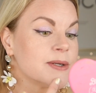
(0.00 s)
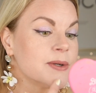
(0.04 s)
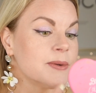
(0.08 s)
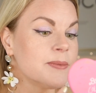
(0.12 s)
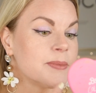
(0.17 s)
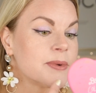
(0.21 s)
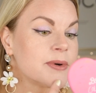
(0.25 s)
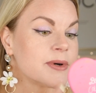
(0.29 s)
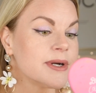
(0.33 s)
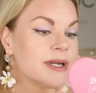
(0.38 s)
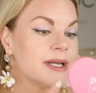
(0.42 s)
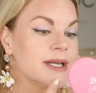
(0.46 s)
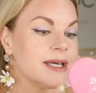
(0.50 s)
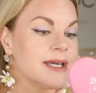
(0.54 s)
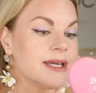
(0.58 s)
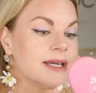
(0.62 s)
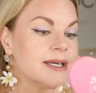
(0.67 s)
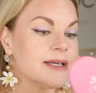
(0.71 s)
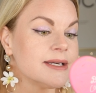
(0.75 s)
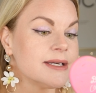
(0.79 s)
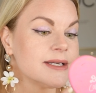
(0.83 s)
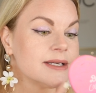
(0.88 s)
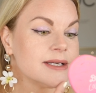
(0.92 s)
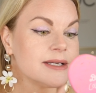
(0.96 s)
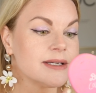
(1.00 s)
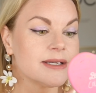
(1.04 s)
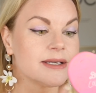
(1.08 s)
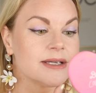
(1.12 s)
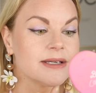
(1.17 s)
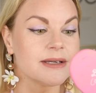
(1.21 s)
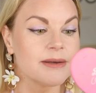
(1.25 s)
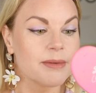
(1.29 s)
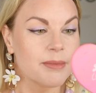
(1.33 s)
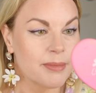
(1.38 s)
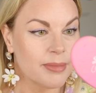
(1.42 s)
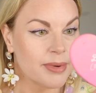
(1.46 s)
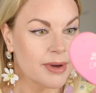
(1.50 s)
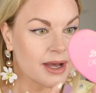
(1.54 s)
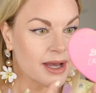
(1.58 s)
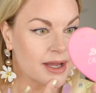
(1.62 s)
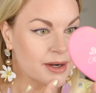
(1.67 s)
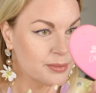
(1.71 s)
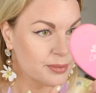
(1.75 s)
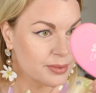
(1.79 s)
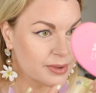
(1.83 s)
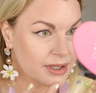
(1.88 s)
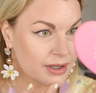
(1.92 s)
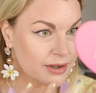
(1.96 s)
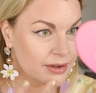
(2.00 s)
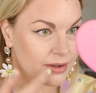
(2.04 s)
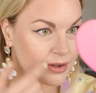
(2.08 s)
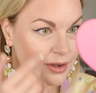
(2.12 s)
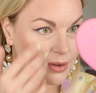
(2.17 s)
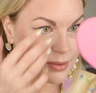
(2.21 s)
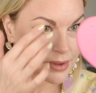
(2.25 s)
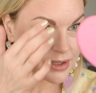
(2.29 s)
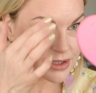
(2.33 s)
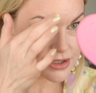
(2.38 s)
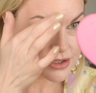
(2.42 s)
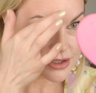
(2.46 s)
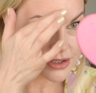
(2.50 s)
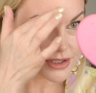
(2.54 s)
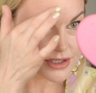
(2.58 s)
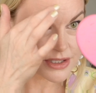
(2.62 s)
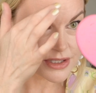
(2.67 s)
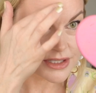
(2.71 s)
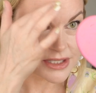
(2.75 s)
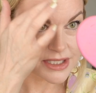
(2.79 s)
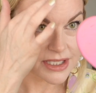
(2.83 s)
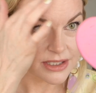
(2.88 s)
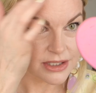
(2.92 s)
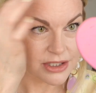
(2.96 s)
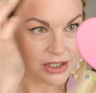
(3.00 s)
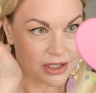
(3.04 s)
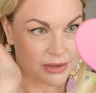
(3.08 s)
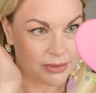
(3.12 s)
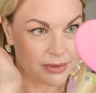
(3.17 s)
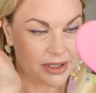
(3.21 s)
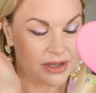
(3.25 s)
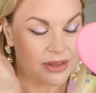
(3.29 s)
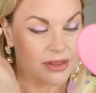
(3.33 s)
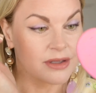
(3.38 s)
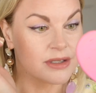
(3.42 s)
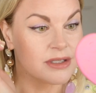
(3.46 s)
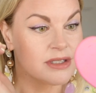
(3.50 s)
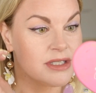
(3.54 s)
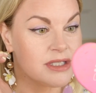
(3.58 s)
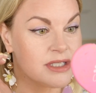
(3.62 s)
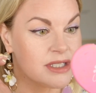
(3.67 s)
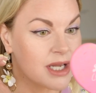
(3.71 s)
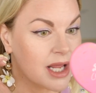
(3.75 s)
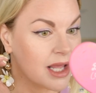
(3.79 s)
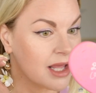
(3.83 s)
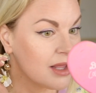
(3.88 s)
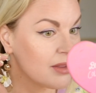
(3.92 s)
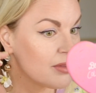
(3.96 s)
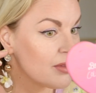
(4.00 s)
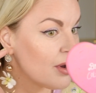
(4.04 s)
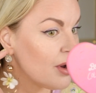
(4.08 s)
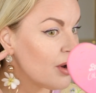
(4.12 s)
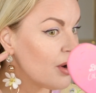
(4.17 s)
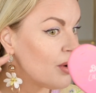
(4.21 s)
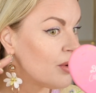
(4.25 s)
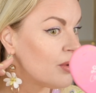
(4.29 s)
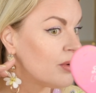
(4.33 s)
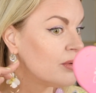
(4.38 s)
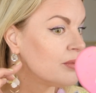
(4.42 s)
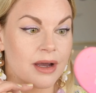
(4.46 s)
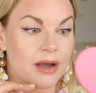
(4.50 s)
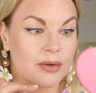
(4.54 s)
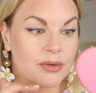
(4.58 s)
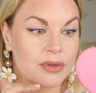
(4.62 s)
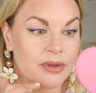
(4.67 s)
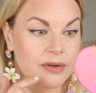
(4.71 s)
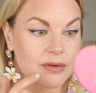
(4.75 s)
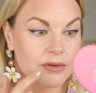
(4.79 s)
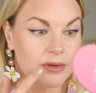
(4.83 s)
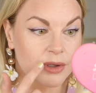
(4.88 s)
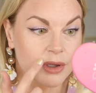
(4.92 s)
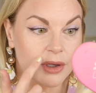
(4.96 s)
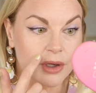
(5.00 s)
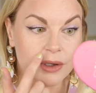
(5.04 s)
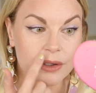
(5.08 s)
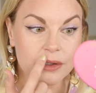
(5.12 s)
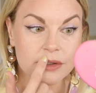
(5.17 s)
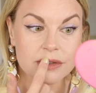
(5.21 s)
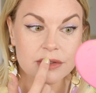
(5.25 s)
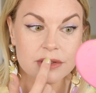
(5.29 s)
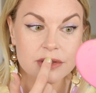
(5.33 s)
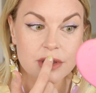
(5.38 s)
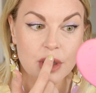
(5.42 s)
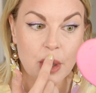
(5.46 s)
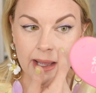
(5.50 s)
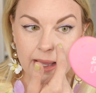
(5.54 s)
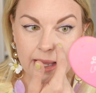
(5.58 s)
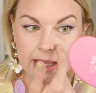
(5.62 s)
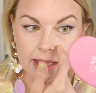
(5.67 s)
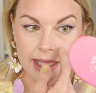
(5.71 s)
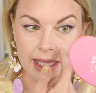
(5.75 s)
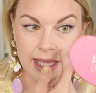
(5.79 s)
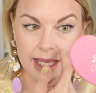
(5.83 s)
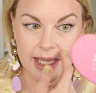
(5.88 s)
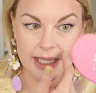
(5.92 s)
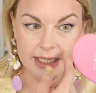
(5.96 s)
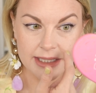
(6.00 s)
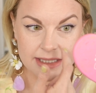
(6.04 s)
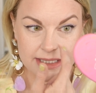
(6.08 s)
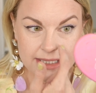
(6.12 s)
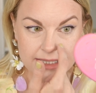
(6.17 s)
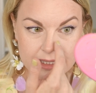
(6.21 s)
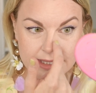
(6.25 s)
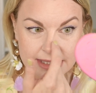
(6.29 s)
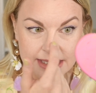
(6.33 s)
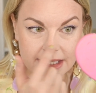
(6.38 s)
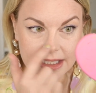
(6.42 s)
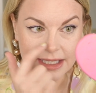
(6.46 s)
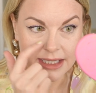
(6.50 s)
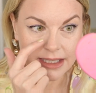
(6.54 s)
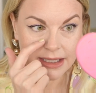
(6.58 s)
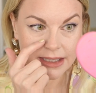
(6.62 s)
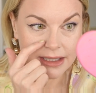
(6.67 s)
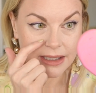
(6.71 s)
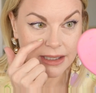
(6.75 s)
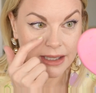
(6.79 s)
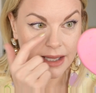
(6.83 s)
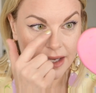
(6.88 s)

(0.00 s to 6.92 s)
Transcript: pretty. But we are going to see during the day though how this looks. I can see